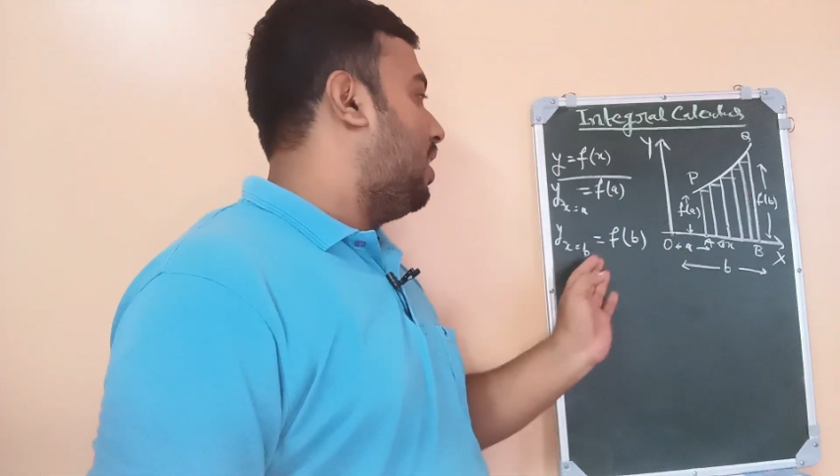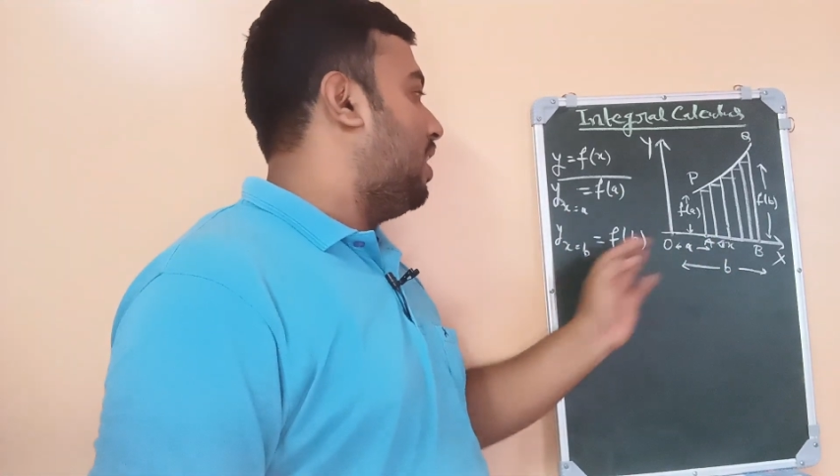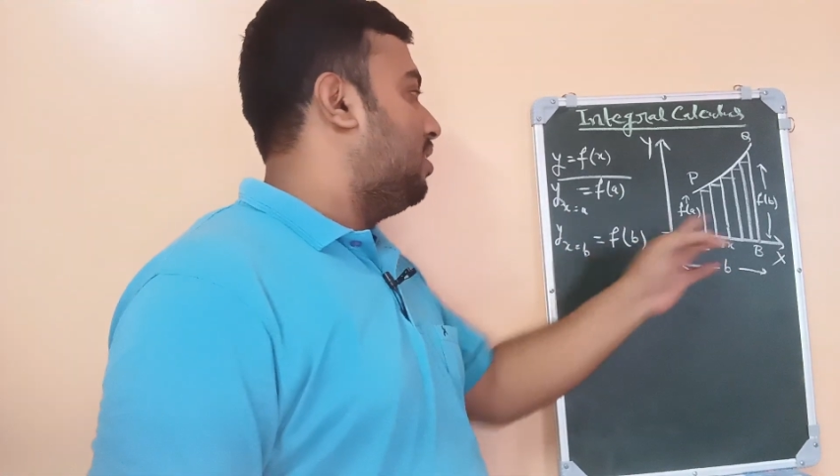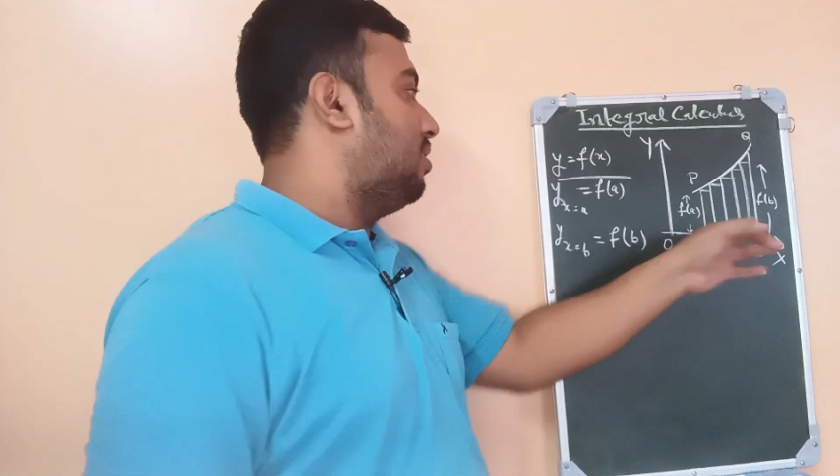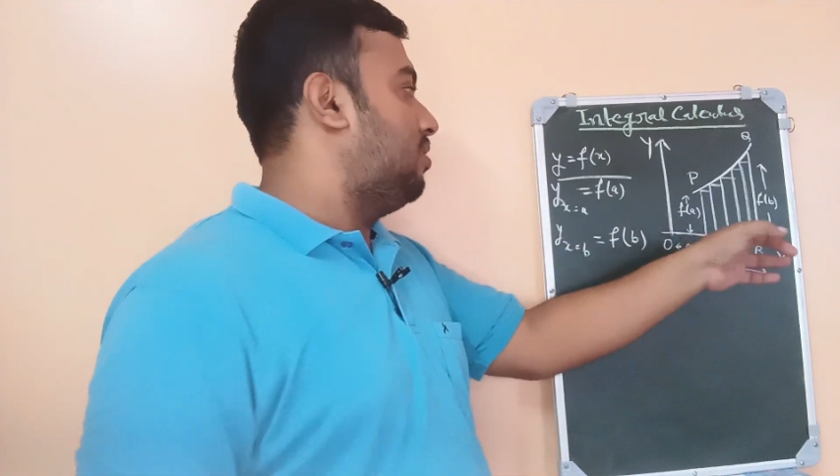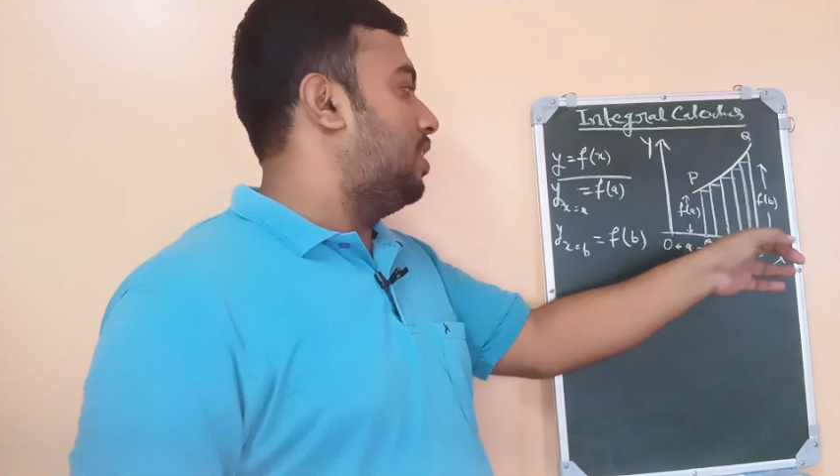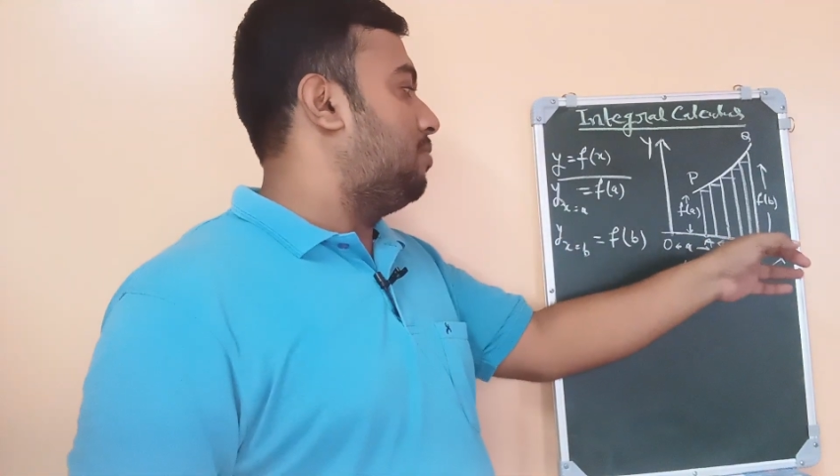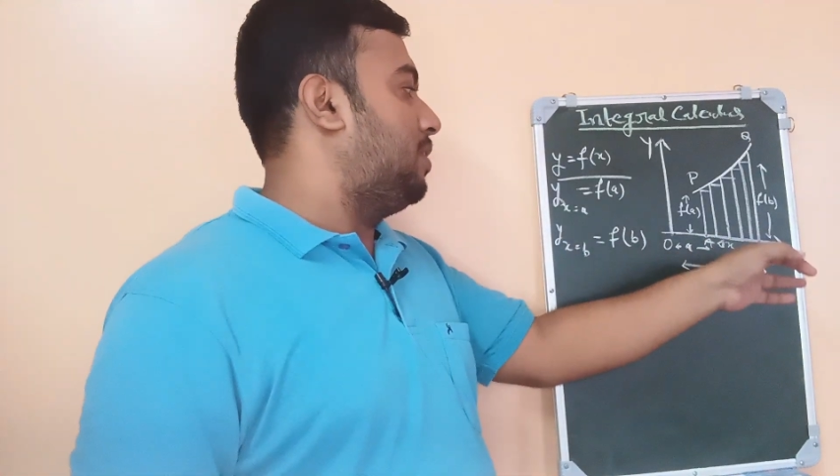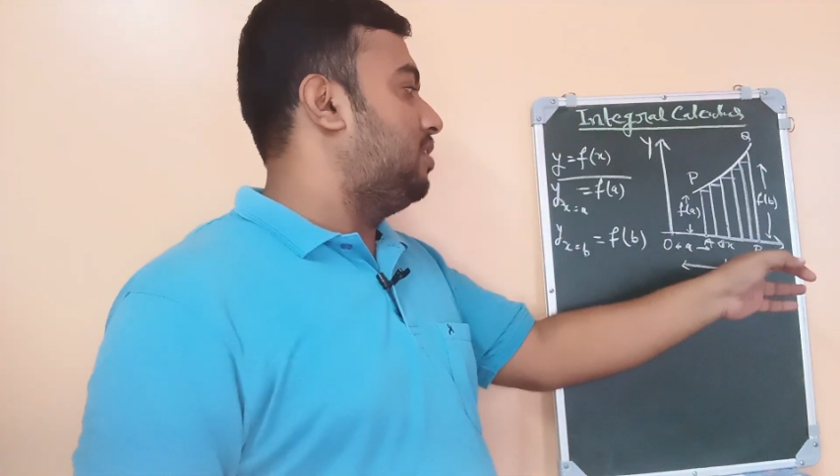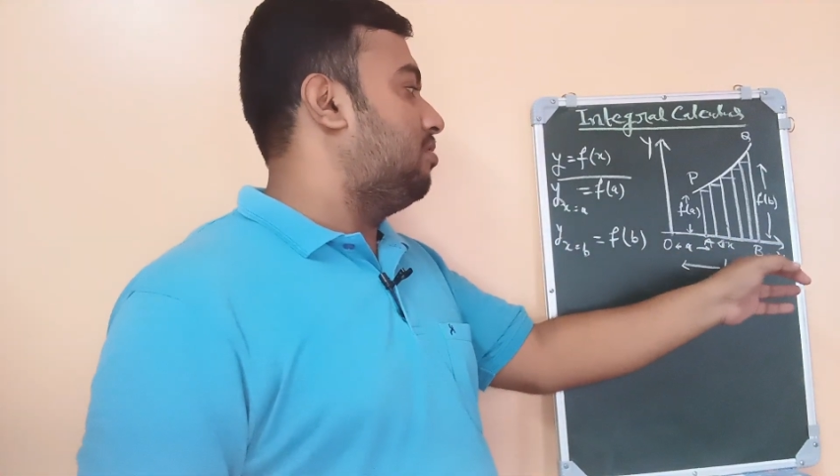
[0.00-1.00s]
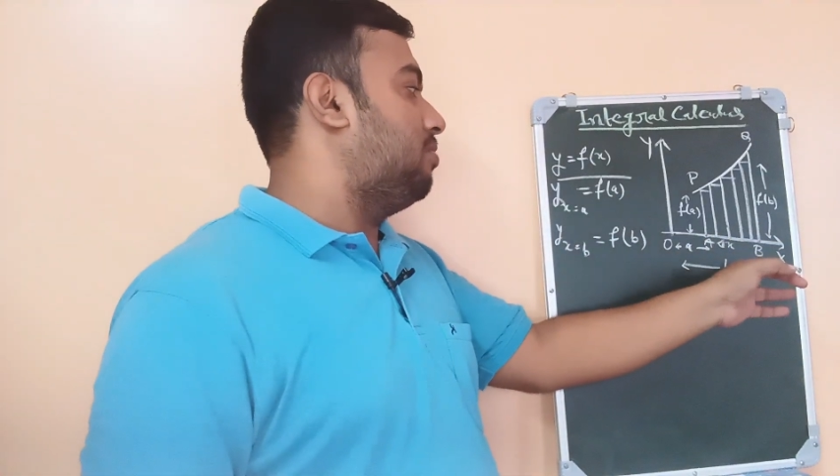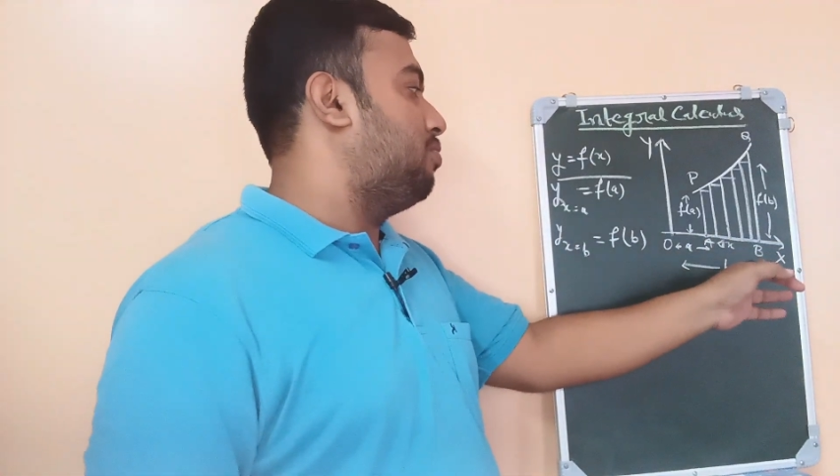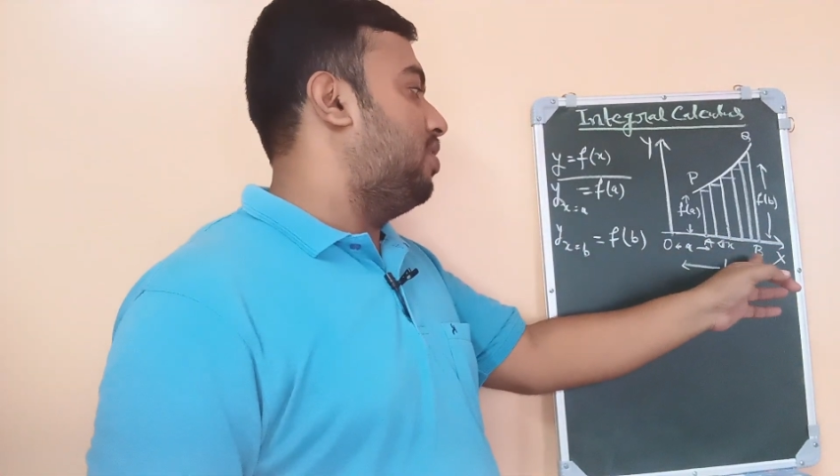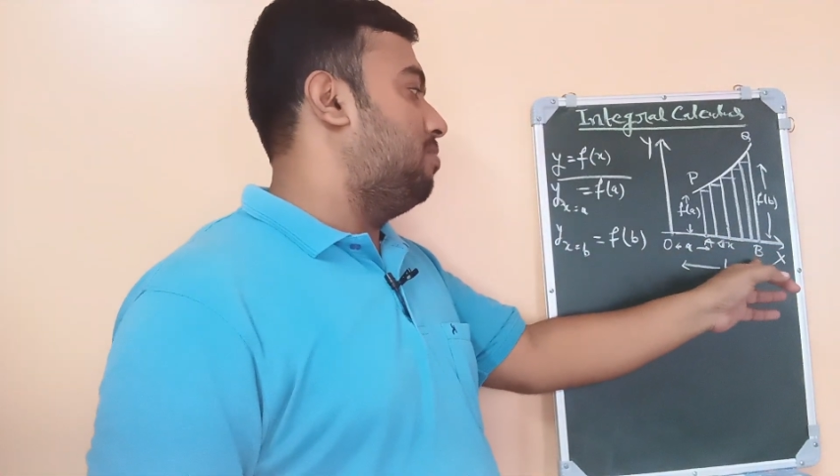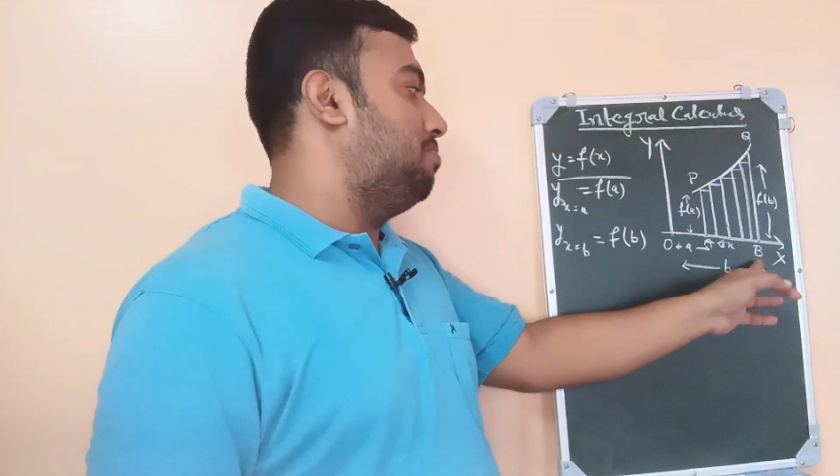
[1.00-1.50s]
and at particular
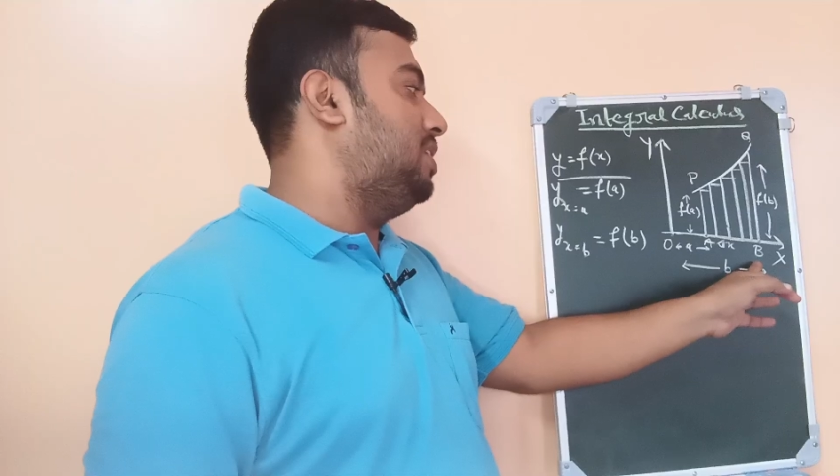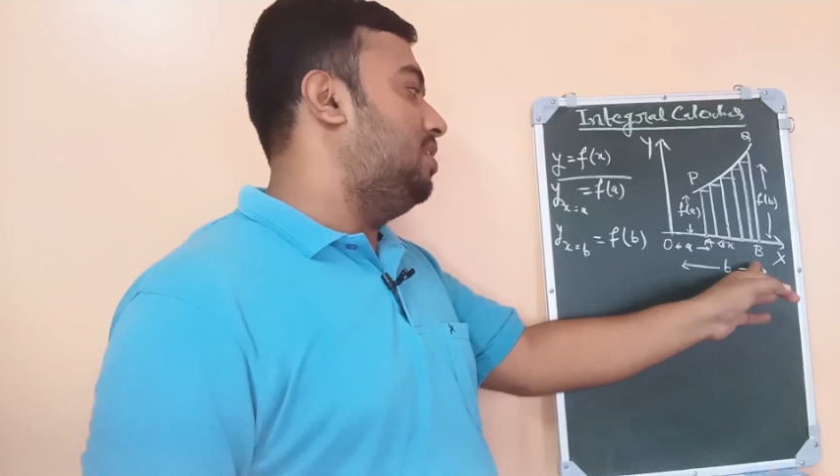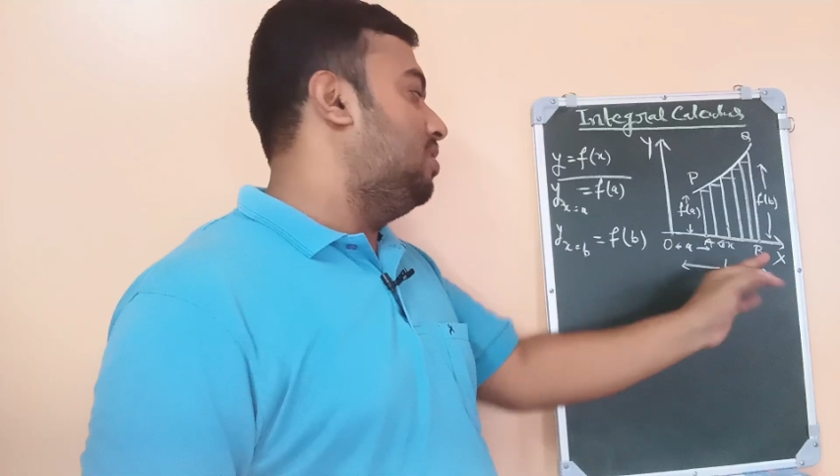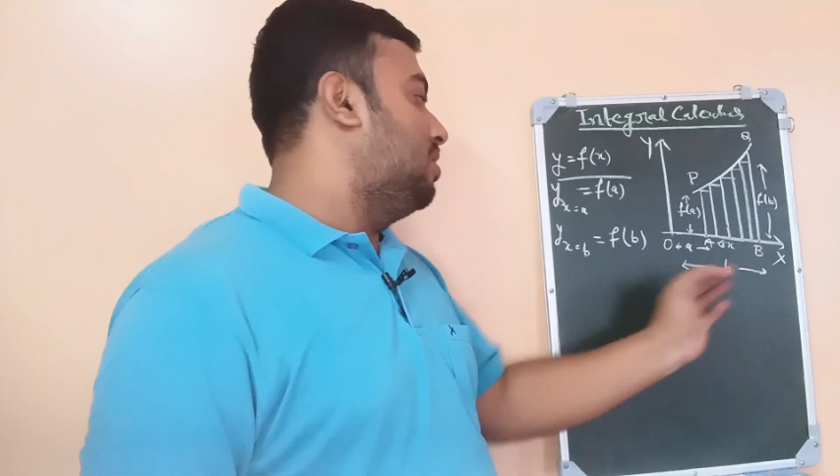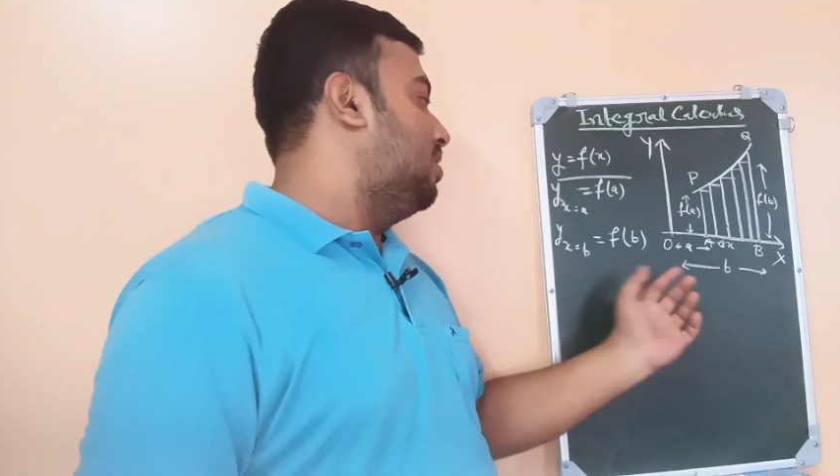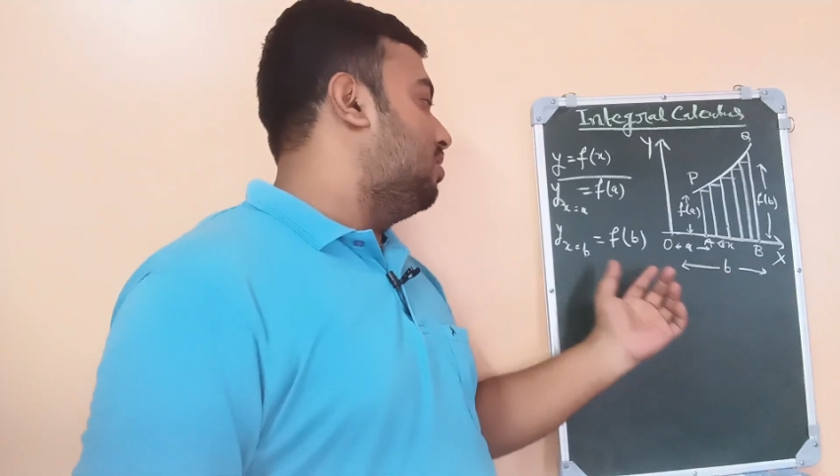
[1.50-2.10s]
point B,